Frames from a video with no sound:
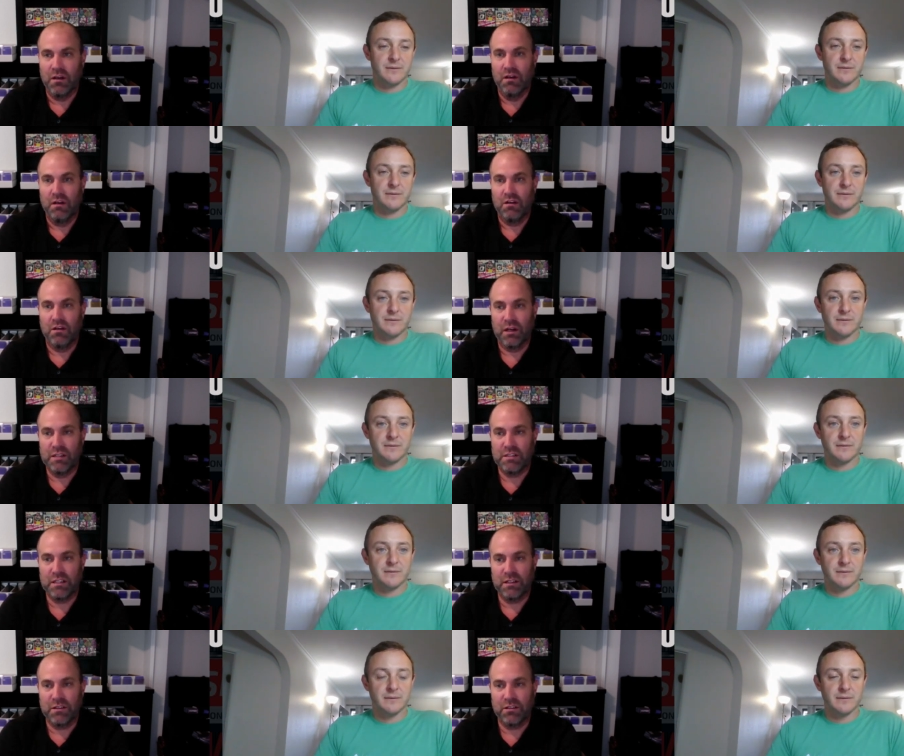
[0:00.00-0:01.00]
Speaker 1: you know, I
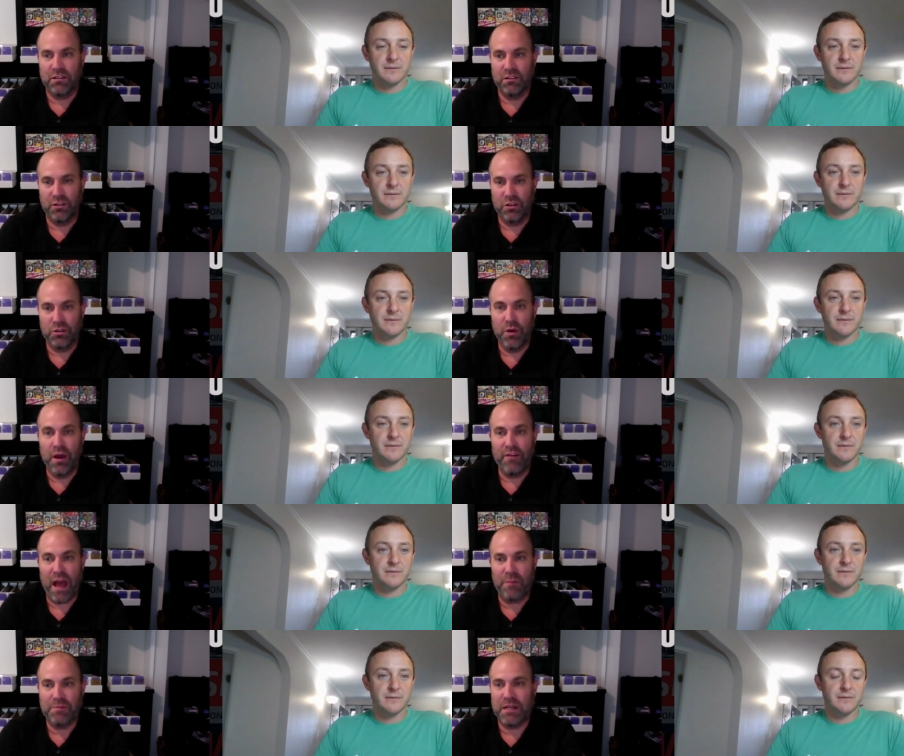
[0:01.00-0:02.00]
see you, you know you do have
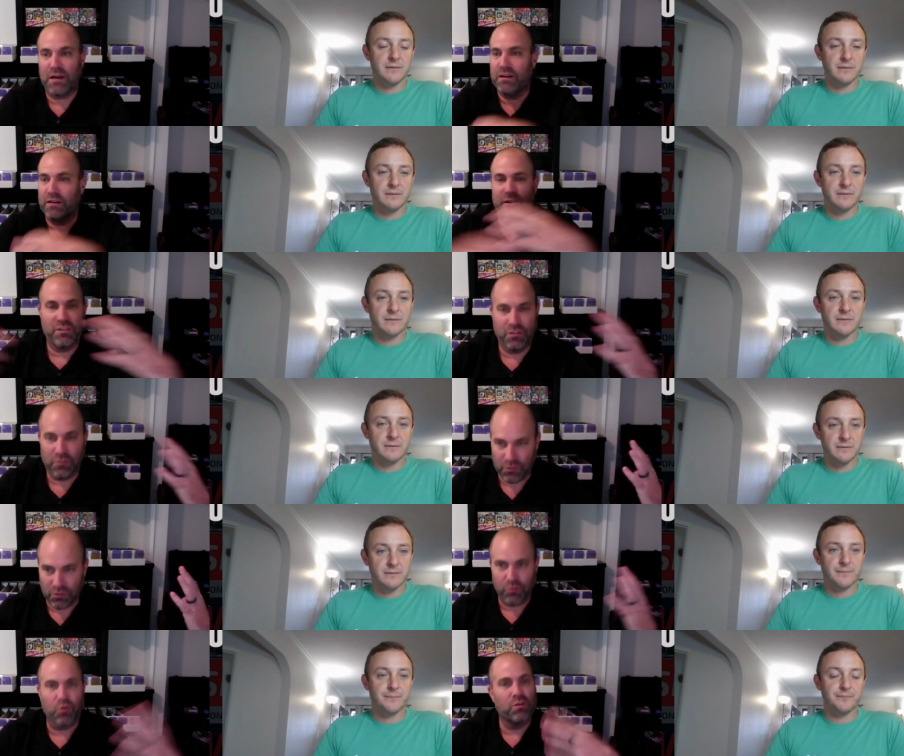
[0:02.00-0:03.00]
apps out here. You're
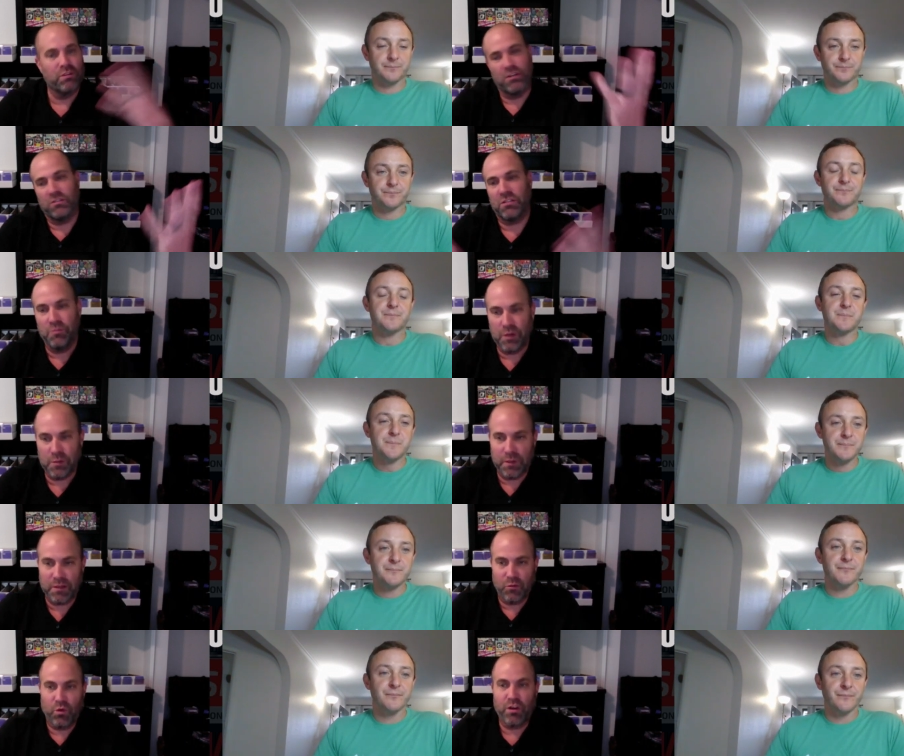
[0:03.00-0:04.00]
you're rolling. Tell us a little bit
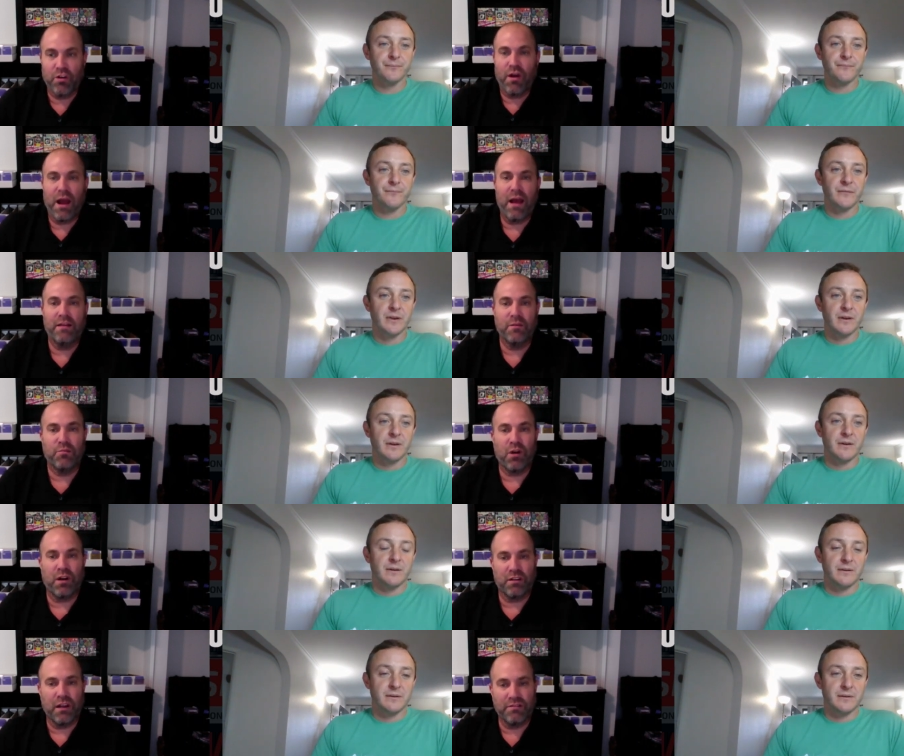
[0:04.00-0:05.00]
about where you're at in the
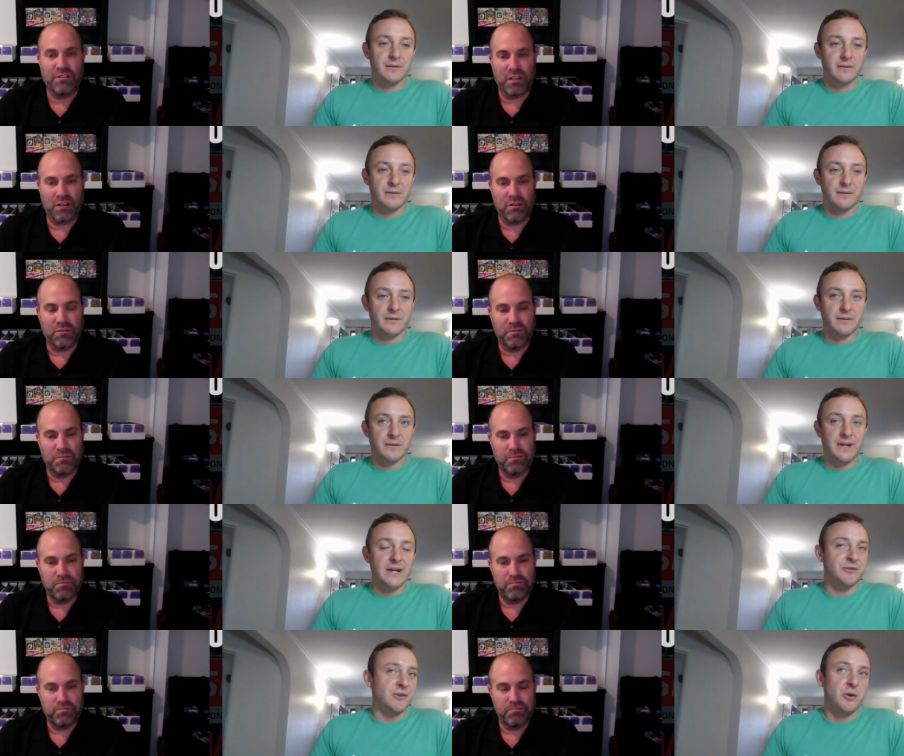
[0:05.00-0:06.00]
product life cycle.
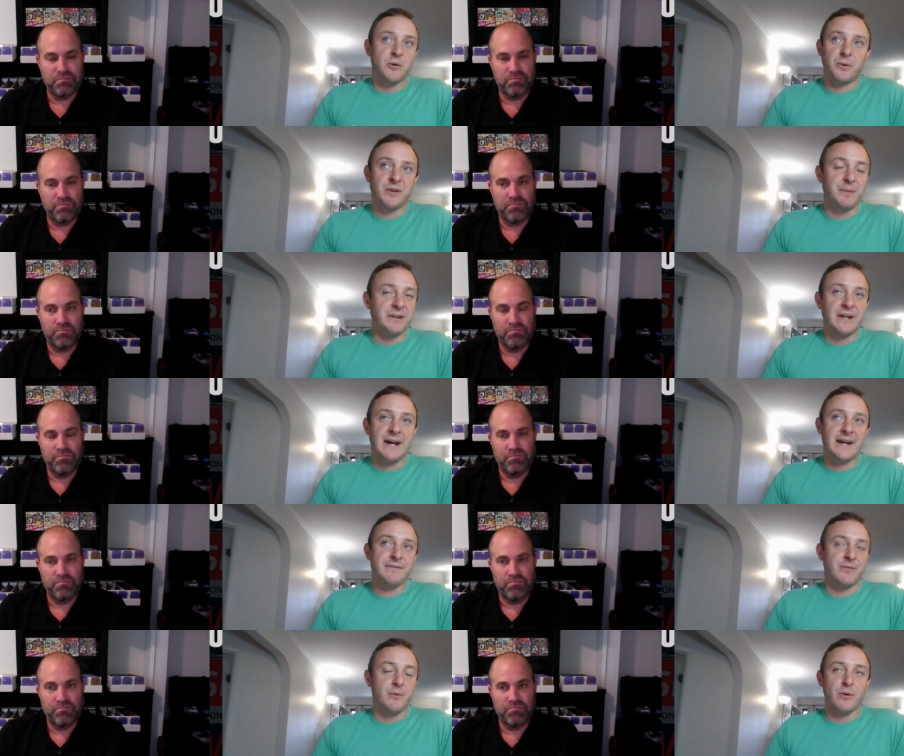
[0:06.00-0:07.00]
Speaker 2: Yeah, so we've been
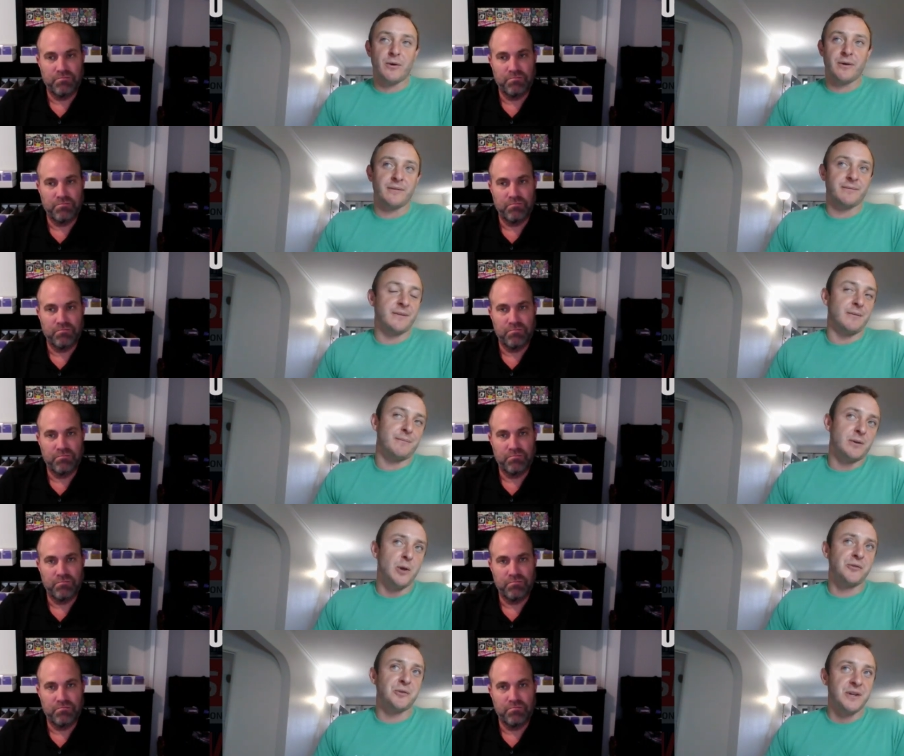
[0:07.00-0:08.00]
live for you know
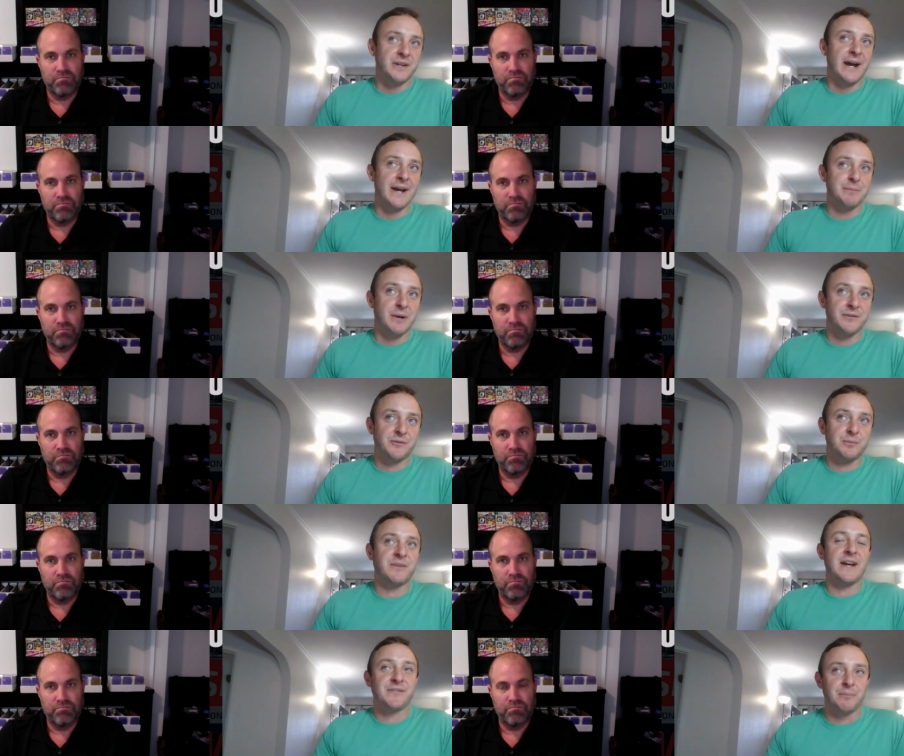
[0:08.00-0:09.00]
closer to nine months.
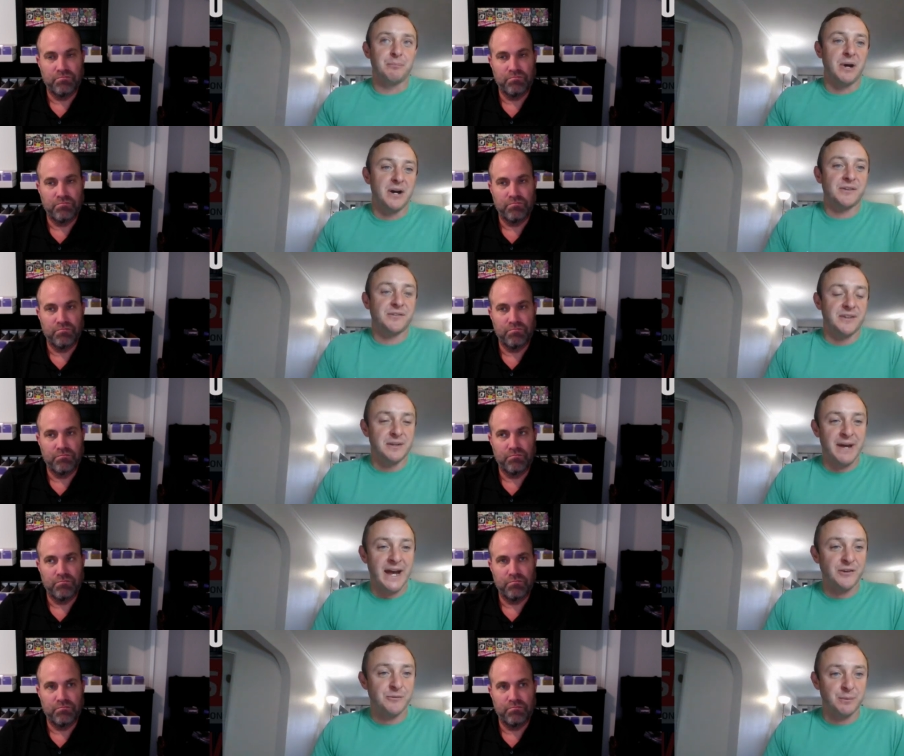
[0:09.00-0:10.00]
We've had some bugs in the
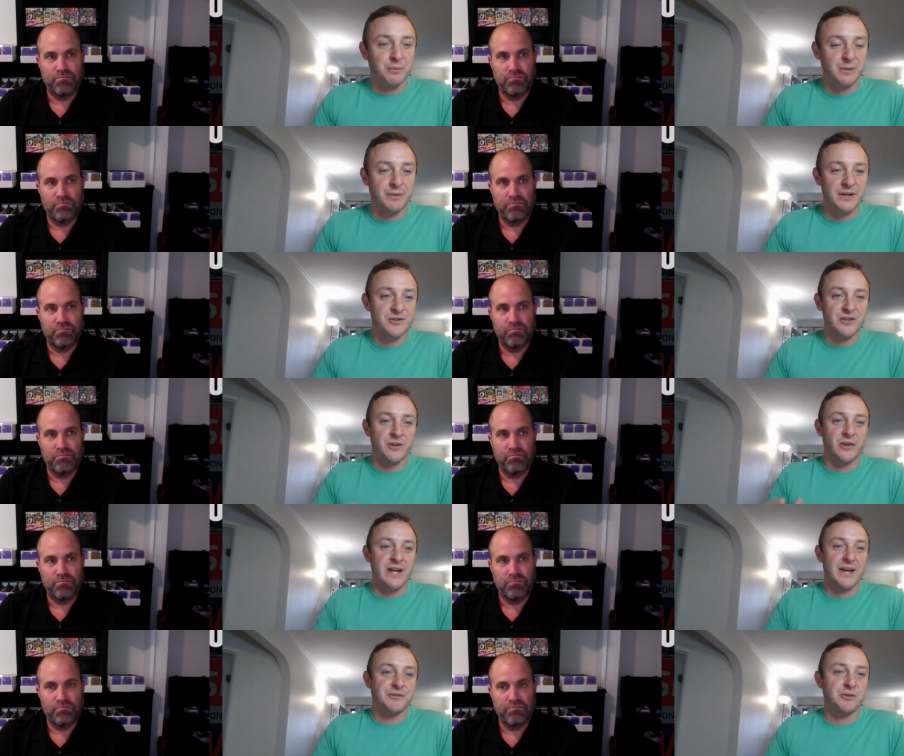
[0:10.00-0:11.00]
past, but pretty much you know
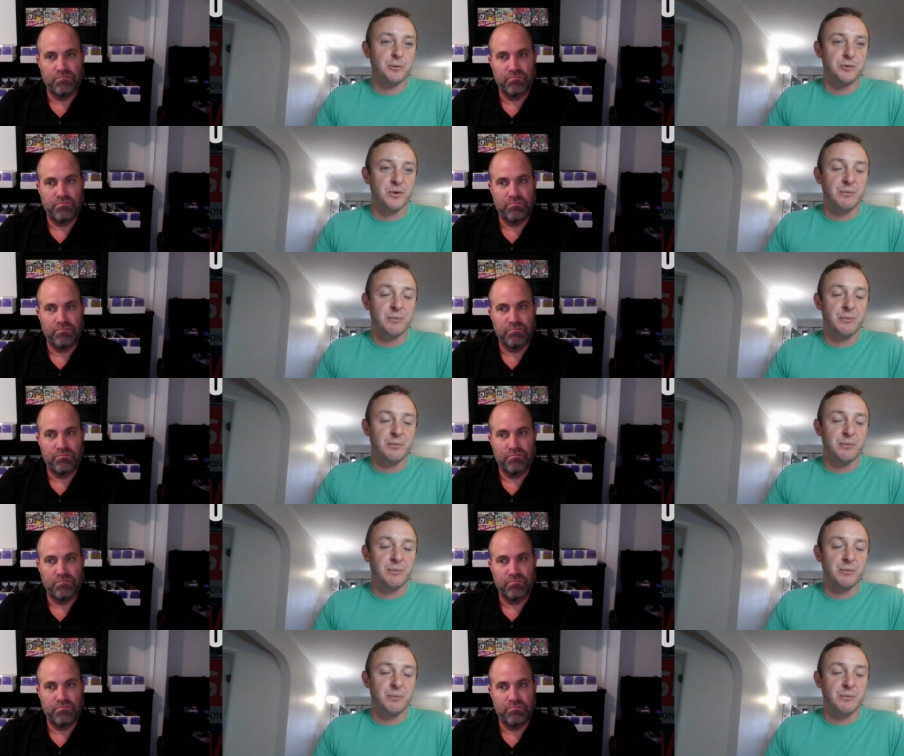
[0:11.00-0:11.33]
the last two or three